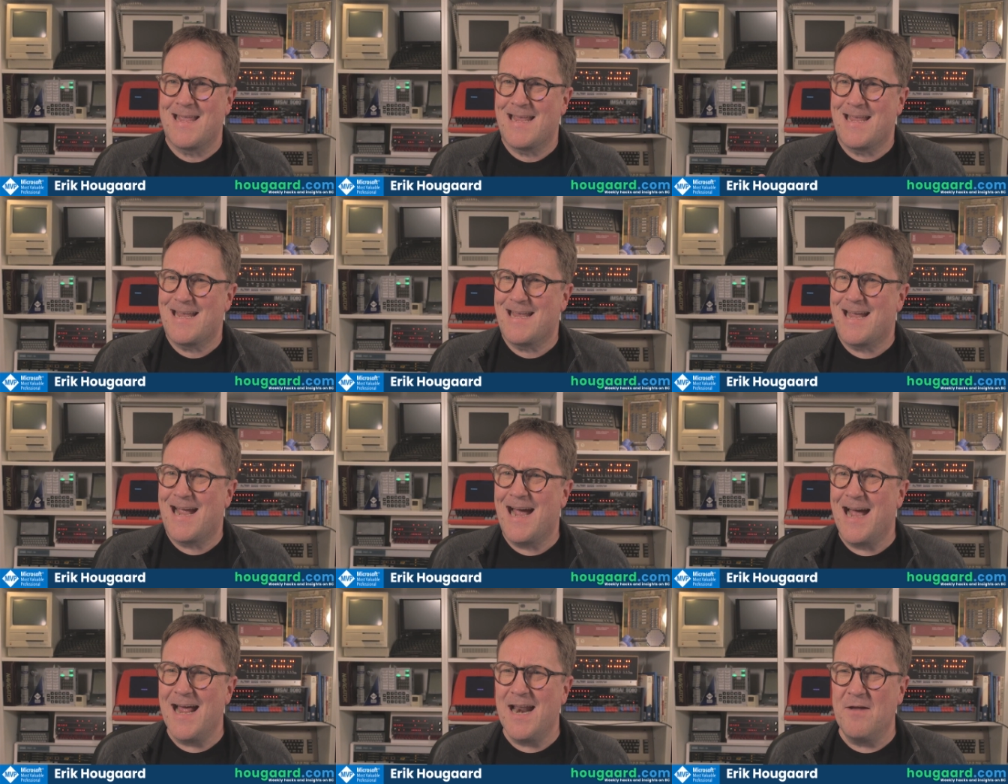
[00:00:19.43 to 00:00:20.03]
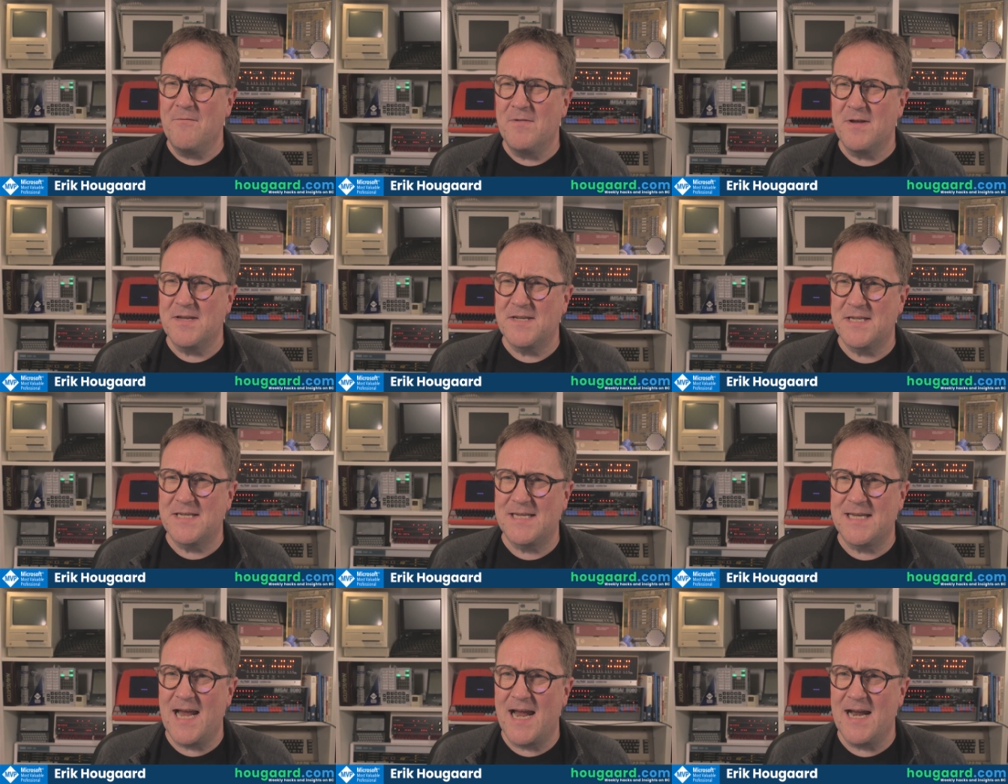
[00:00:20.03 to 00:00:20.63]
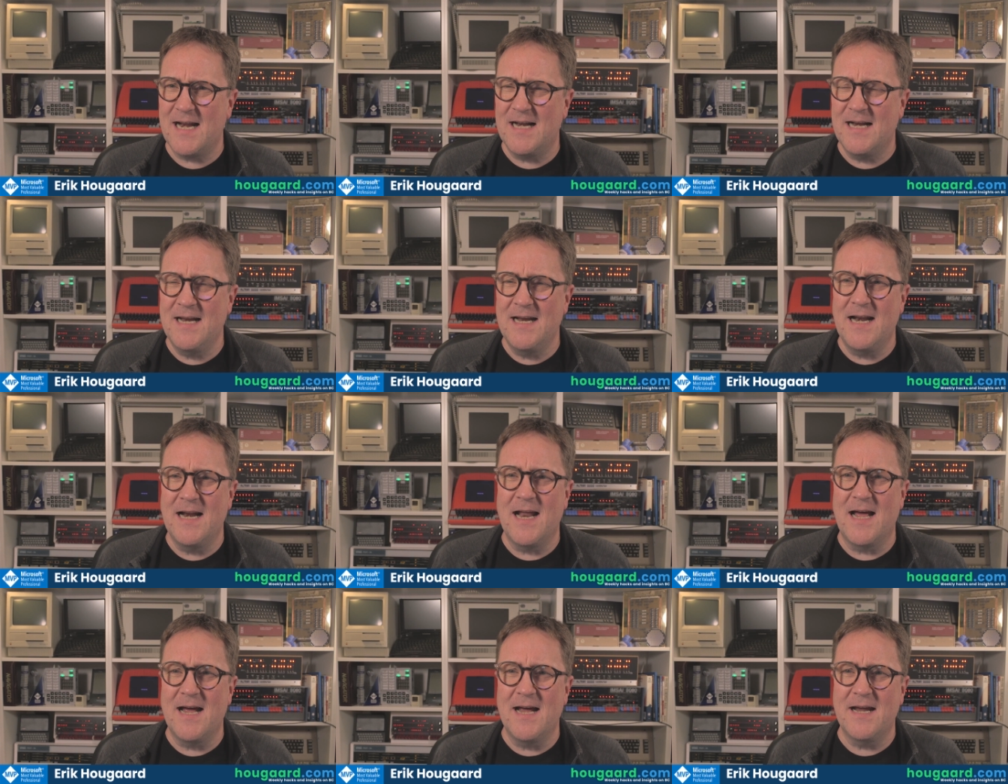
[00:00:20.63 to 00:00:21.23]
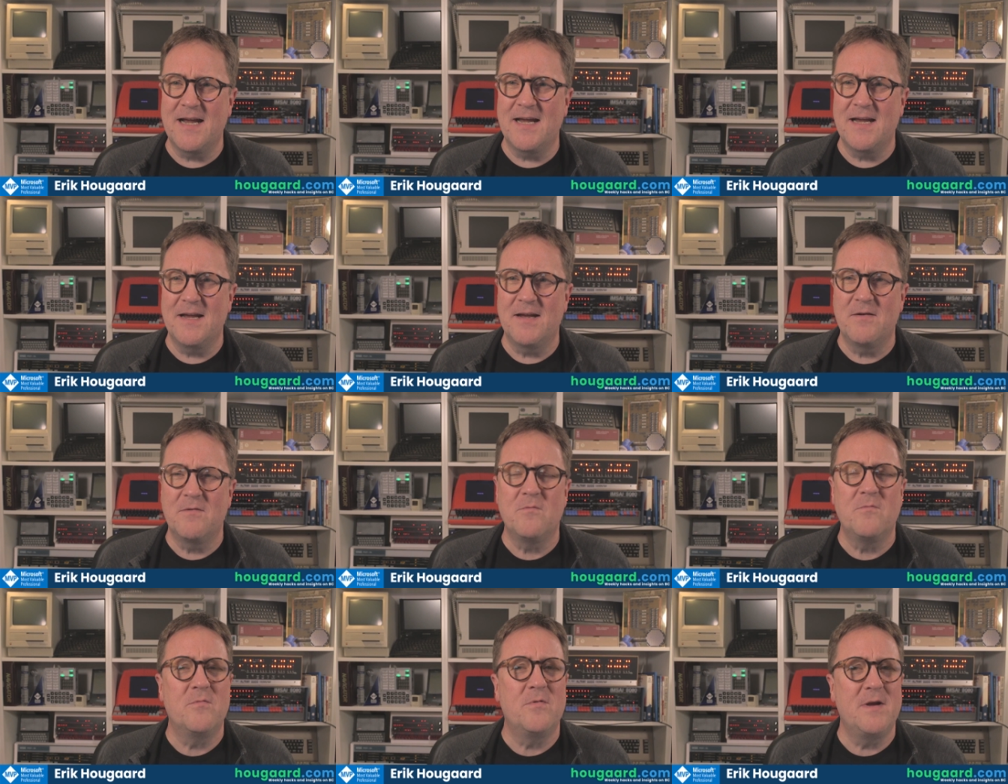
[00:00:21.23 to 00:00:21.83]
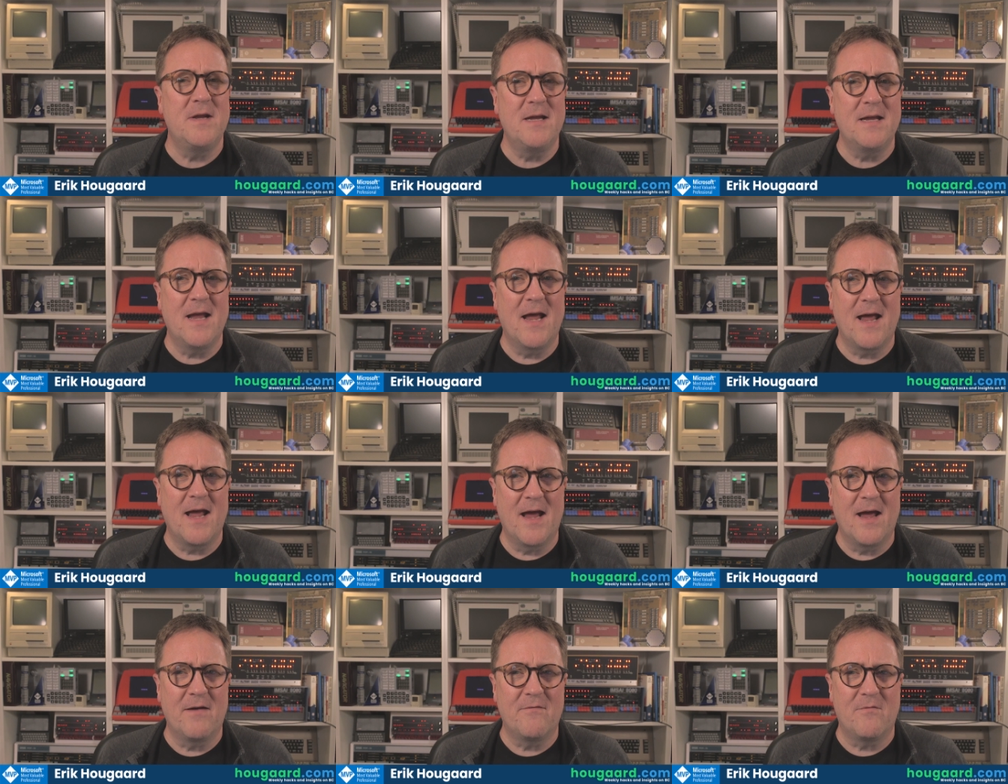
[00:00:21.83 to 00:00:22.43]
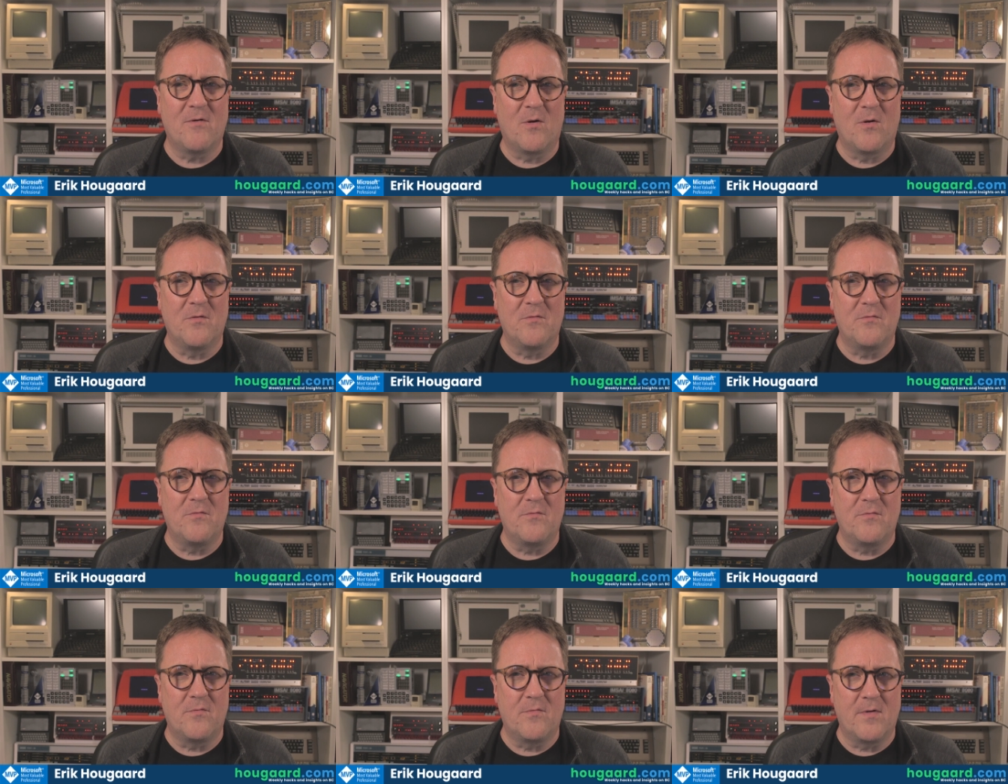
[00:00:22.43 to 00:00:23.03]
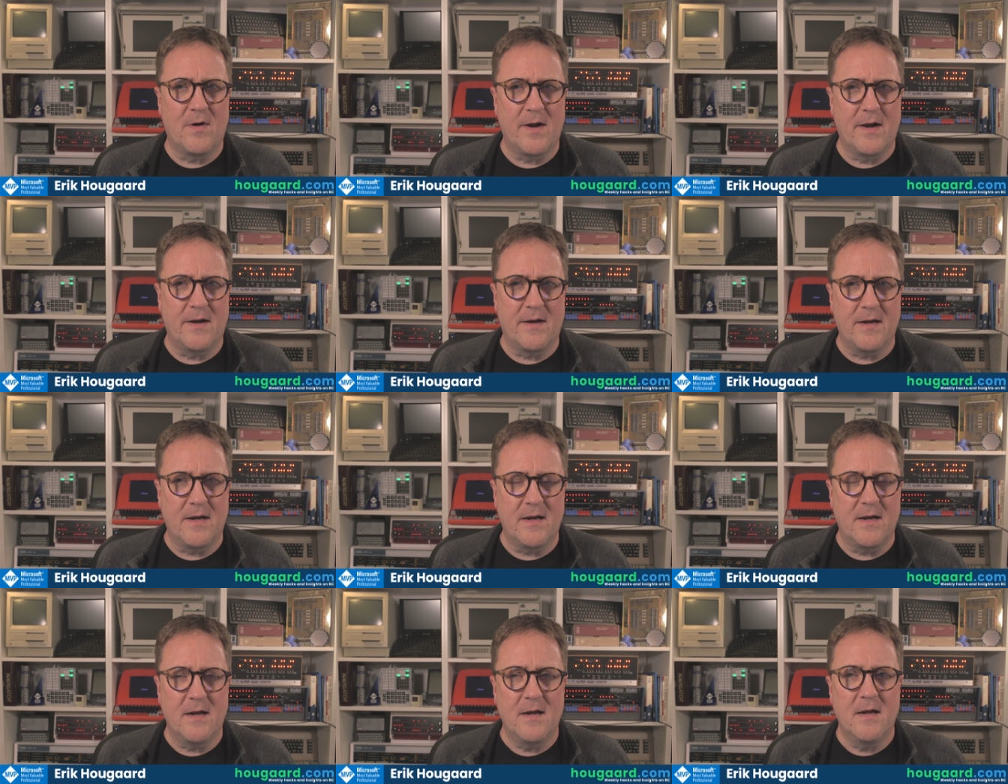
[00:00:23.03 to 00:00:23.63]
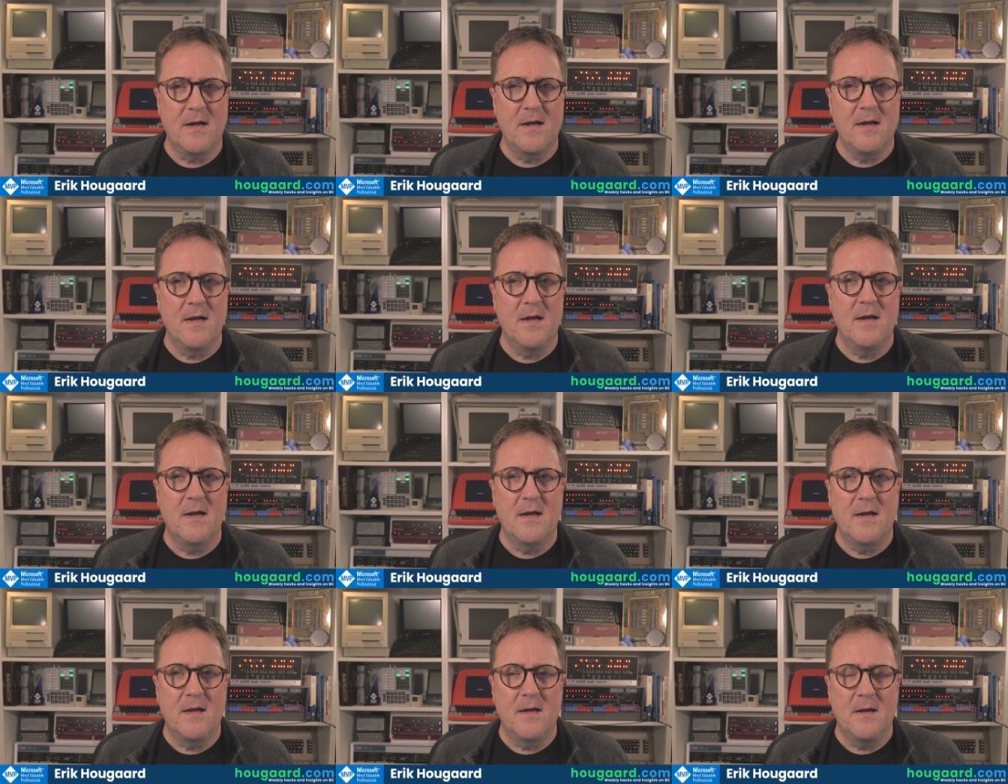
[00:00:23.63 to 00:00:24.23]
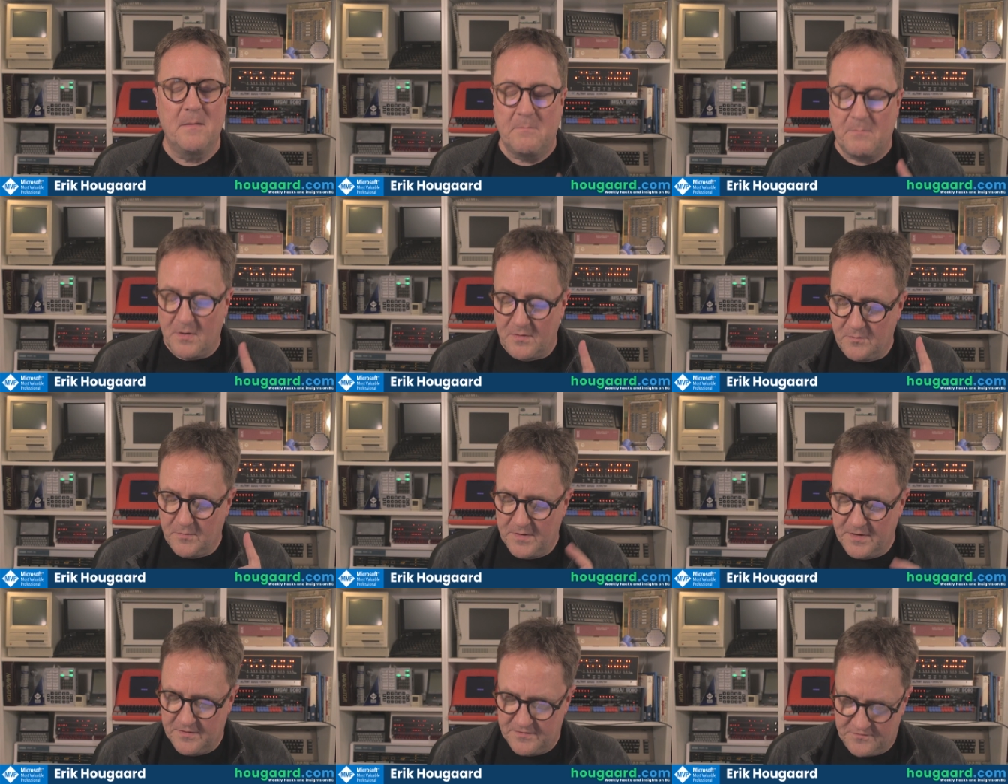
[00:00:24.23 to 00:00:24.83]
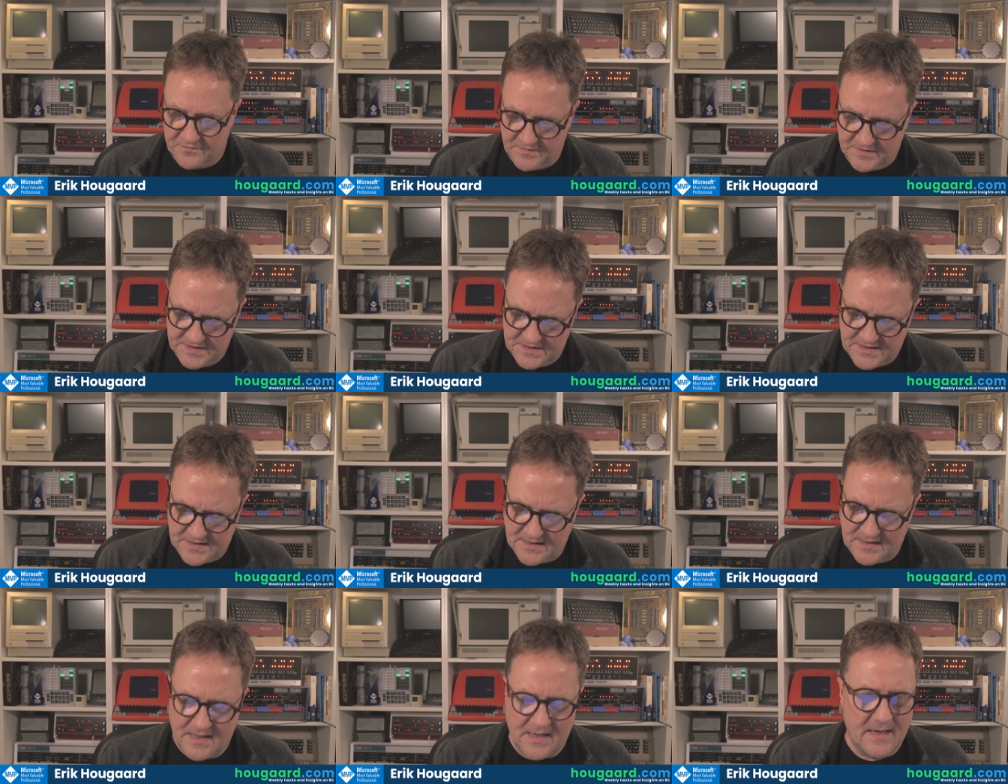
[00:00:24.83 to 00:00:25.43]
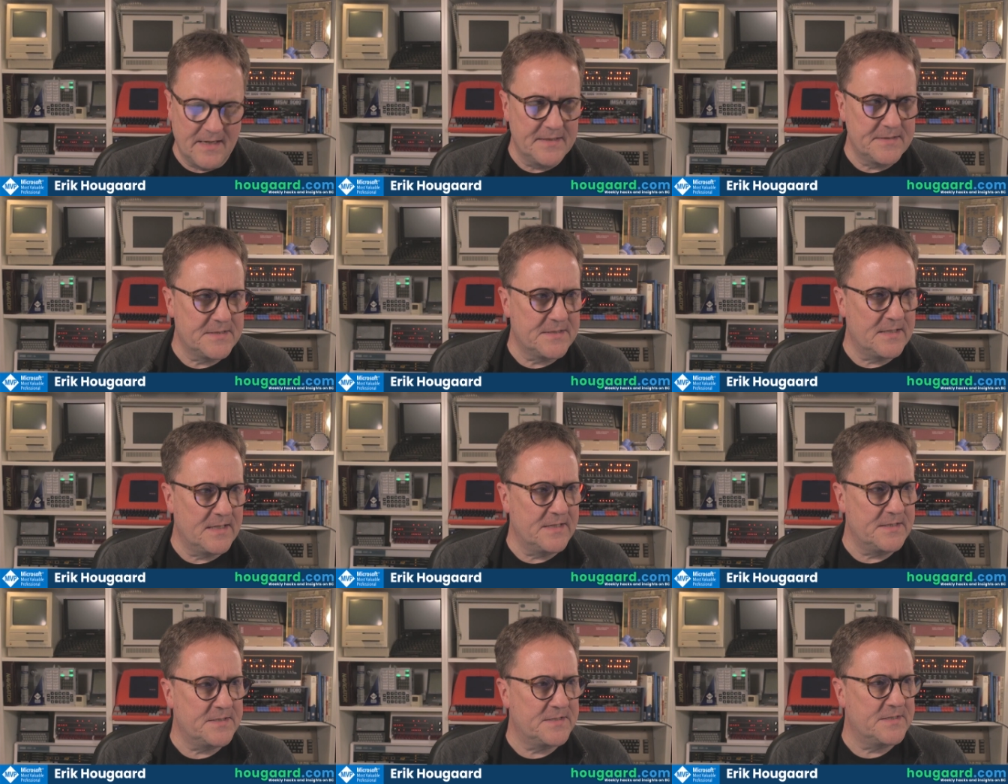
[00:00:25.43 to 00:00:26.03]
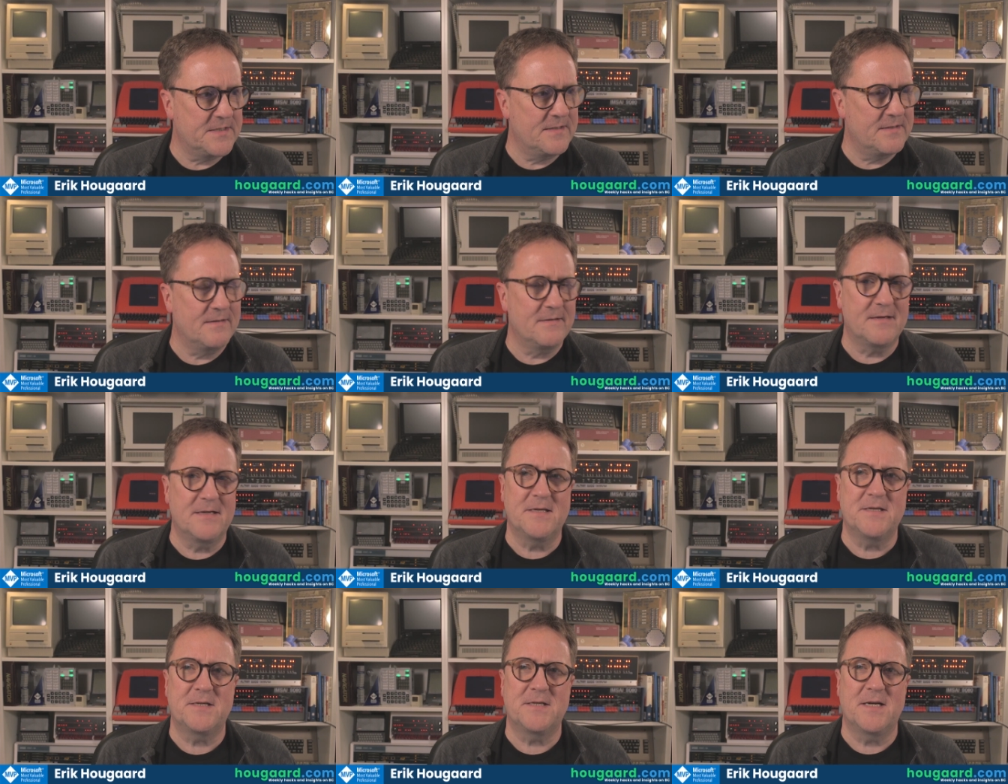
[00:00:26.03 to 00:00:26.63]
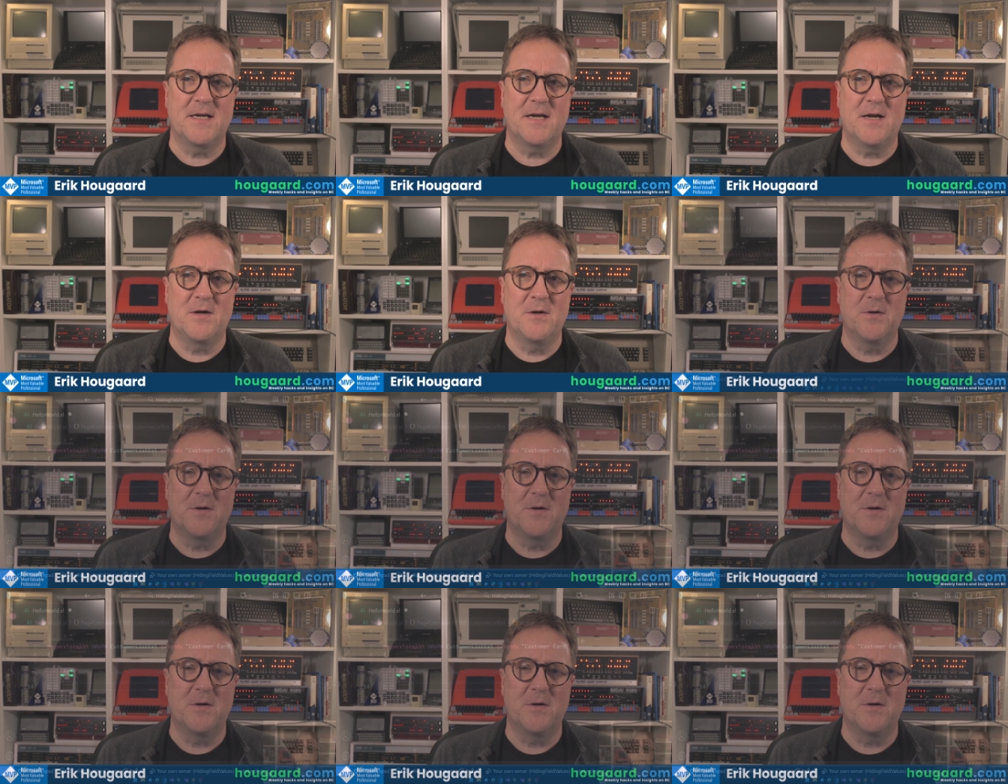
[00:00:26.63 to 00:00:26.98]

kind of exactly like we have already, but with a twist. And let's let's uh, let's take a look